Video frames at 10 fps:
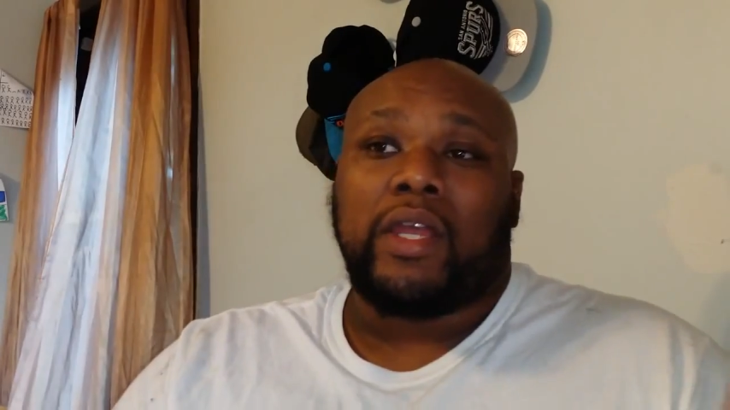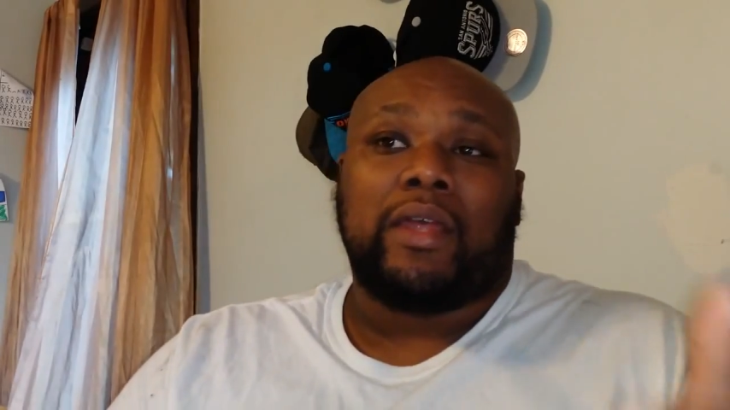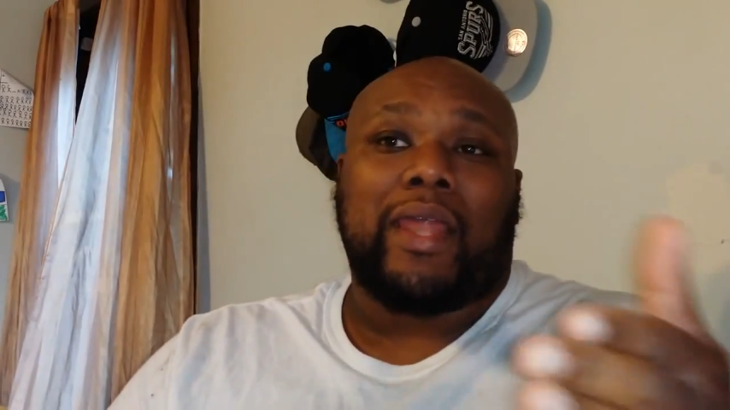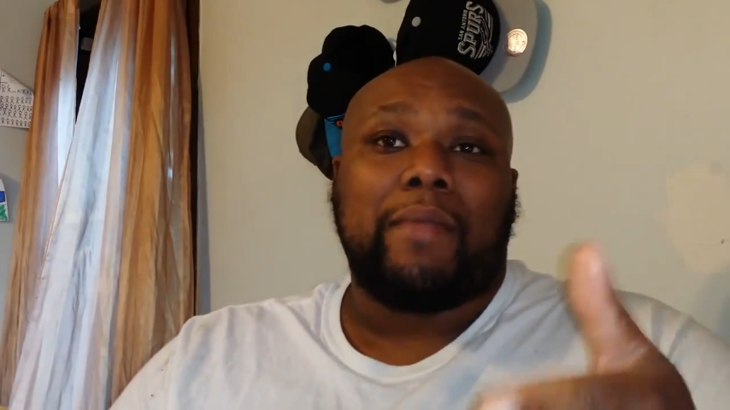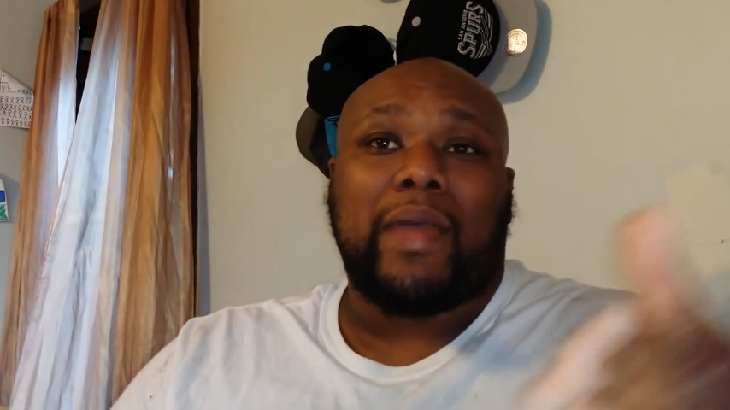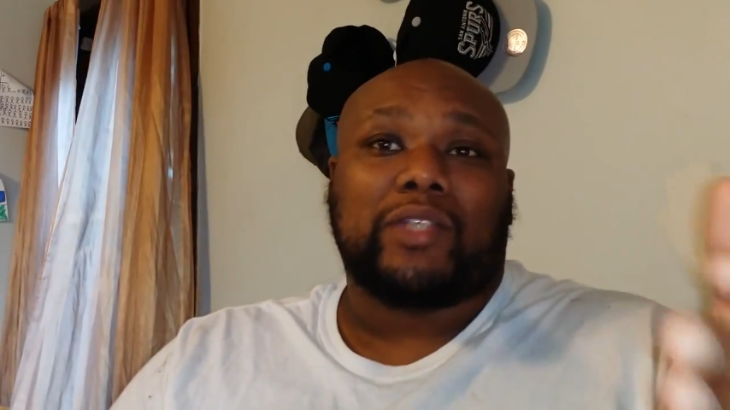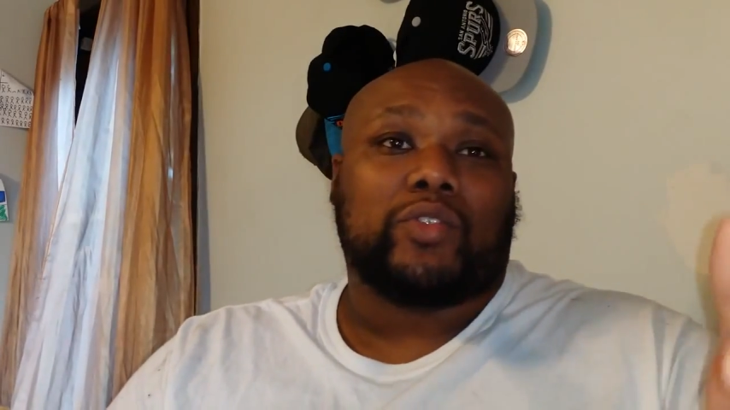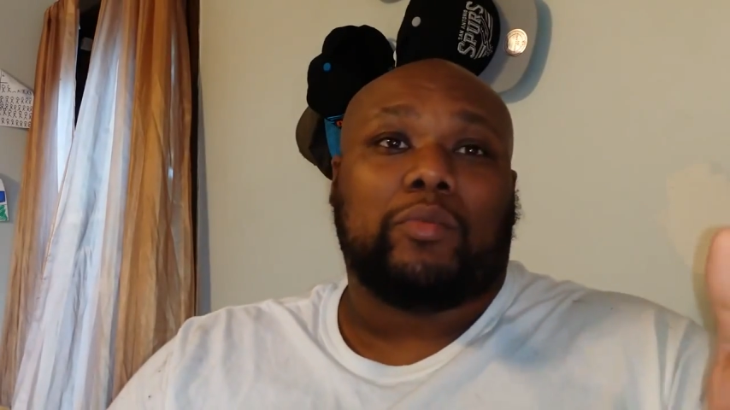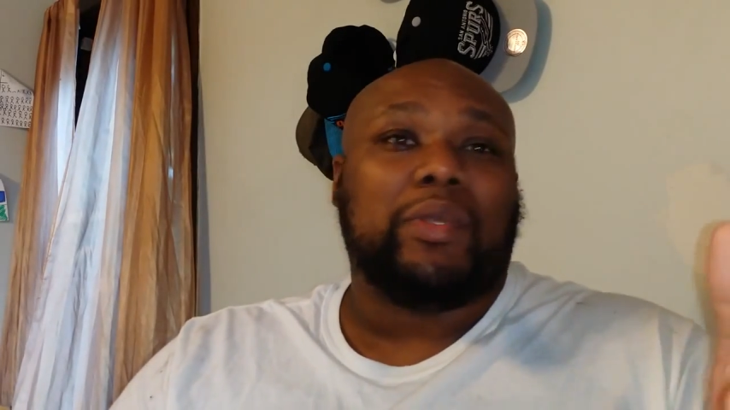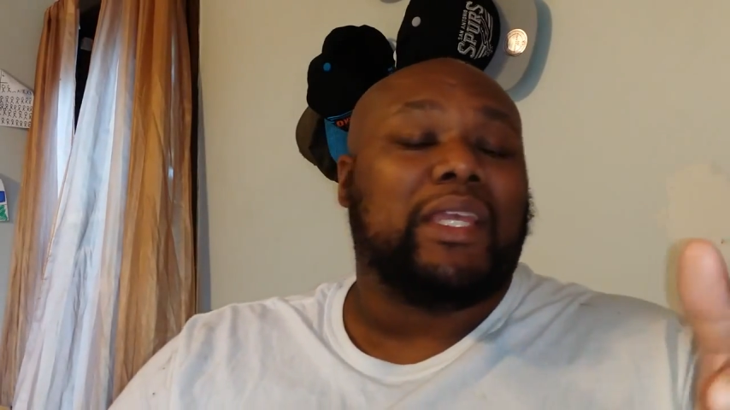They might as
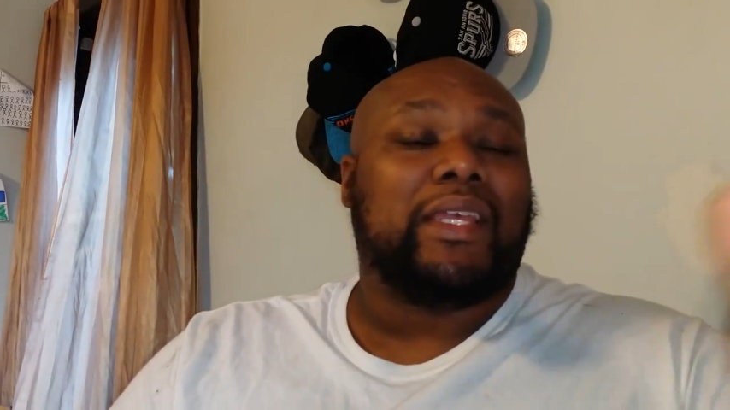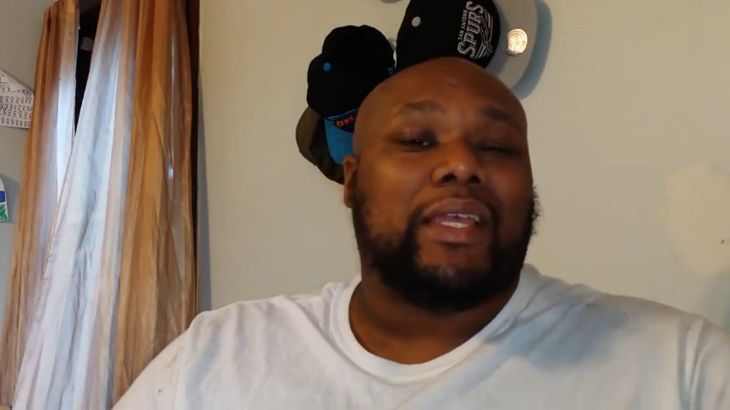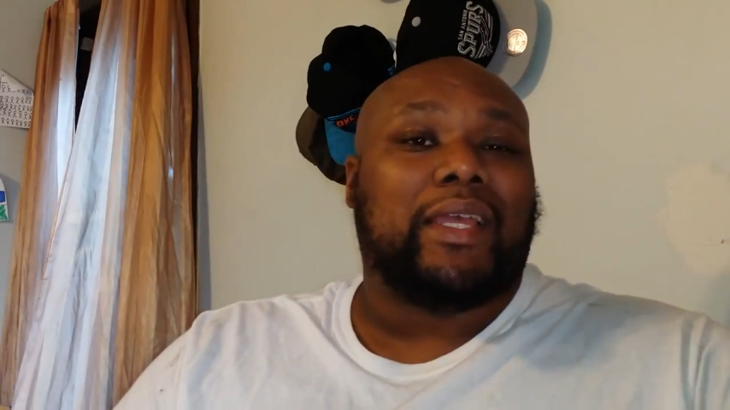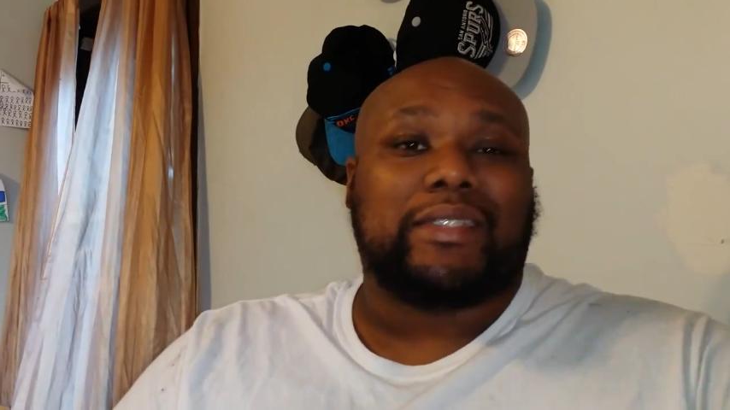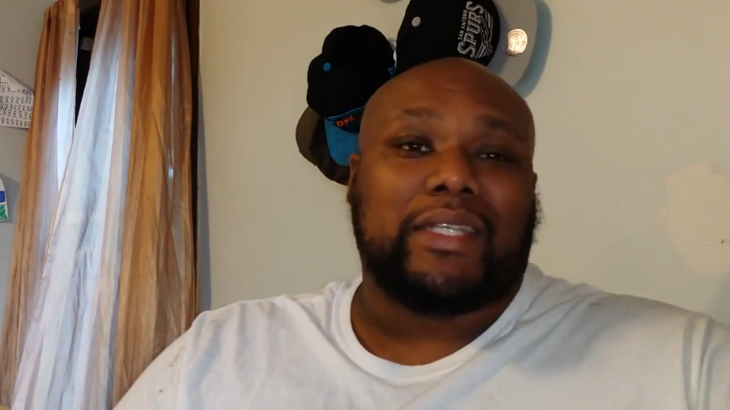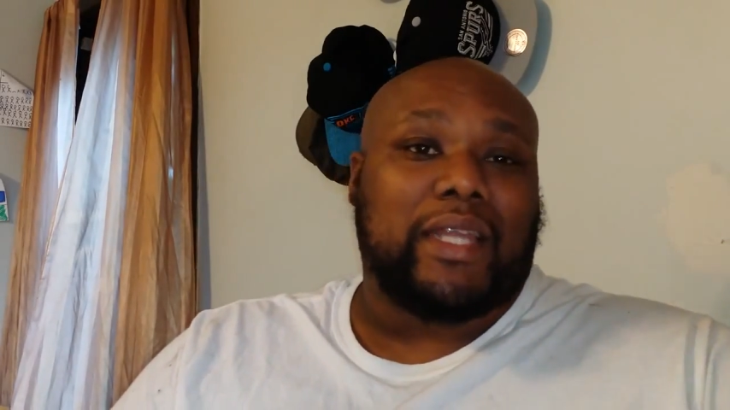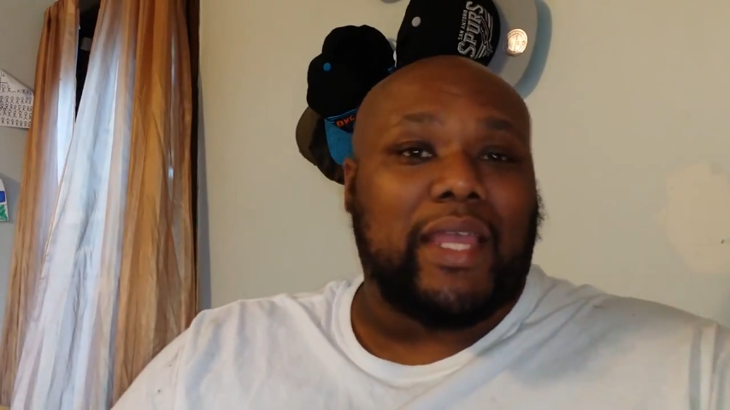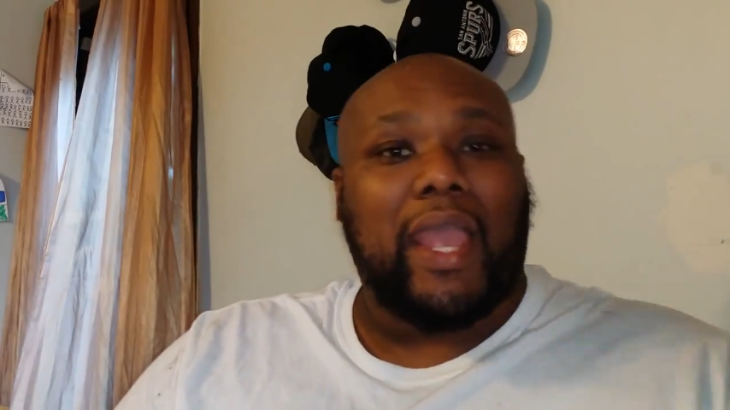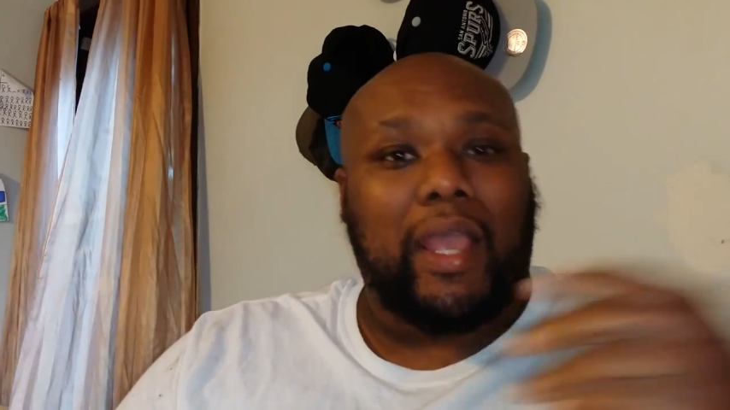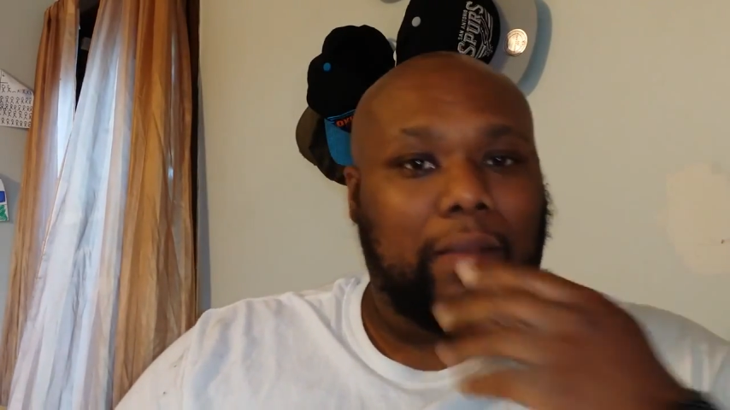well be, it's in the
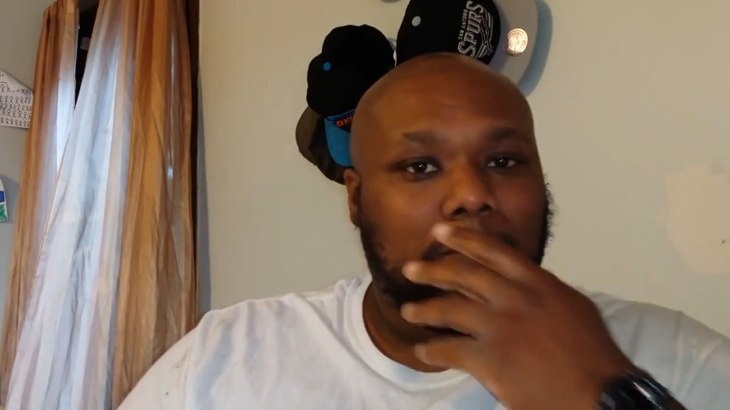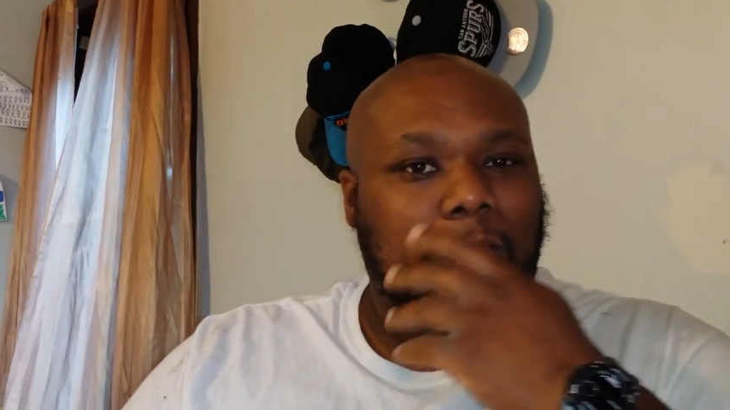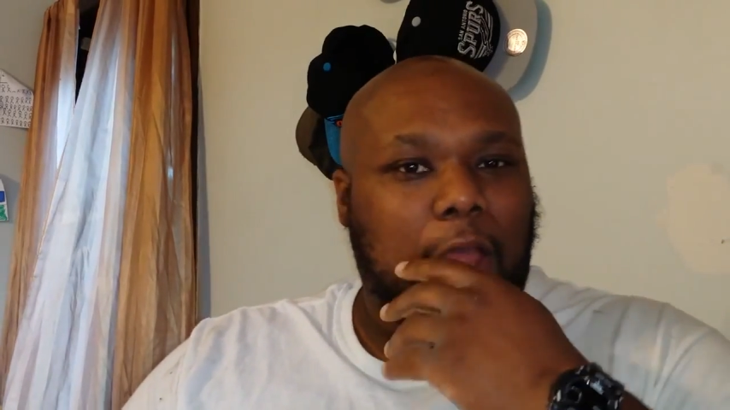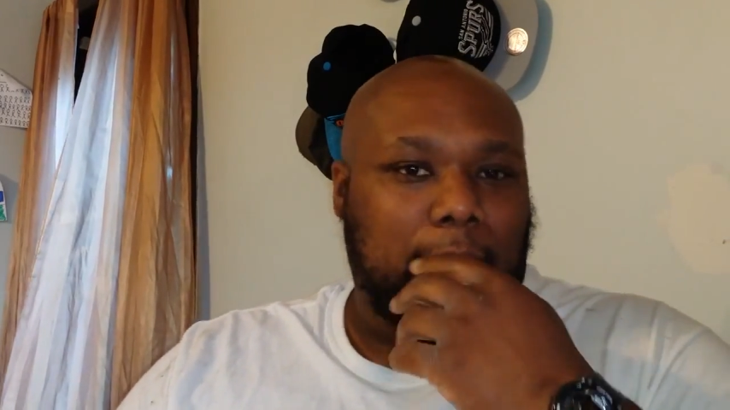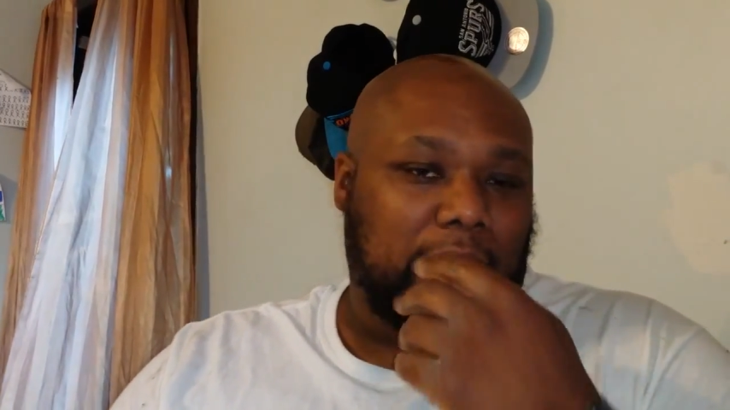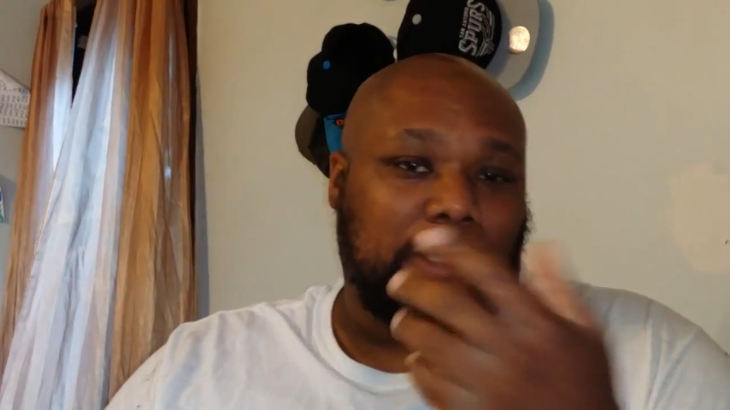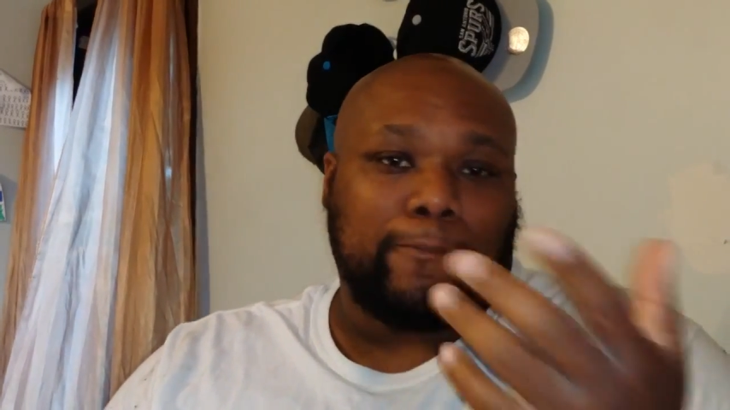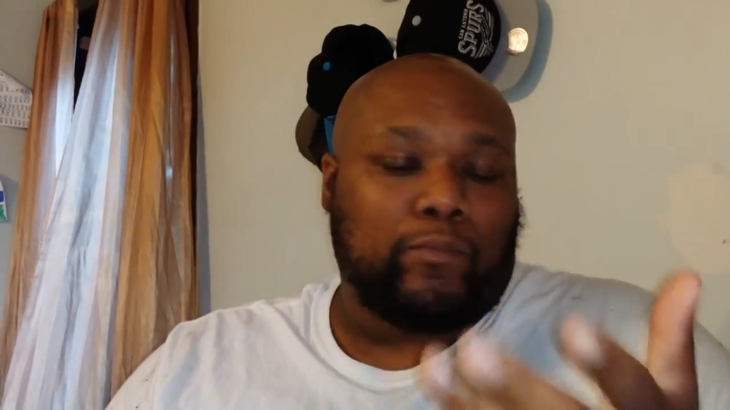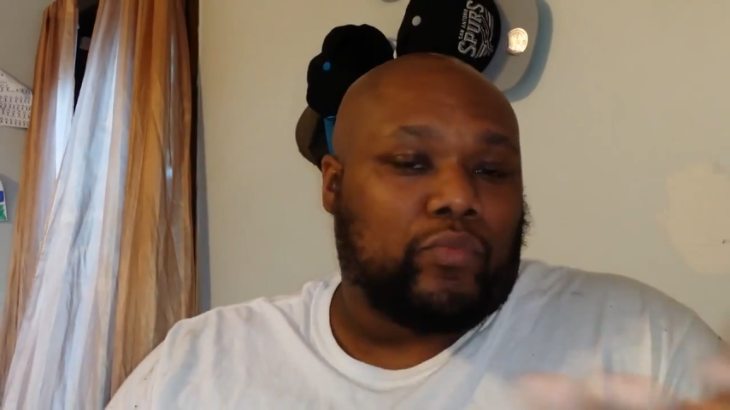game, you know what I mean?